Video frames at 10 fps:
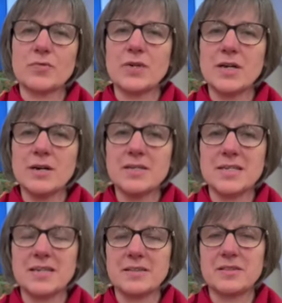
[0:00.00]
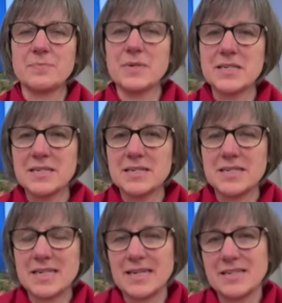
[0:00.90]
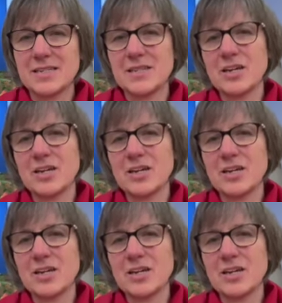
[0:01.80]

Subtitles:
regarding the mustard seed